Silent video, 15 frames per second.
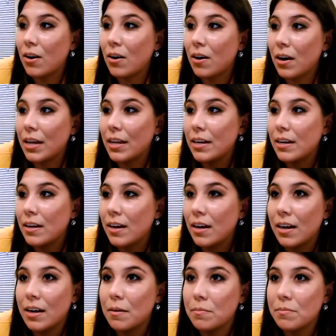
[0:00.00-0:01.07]
on
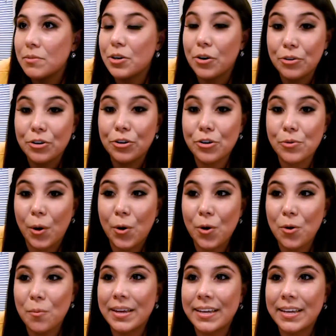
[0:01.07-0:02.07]
your new home,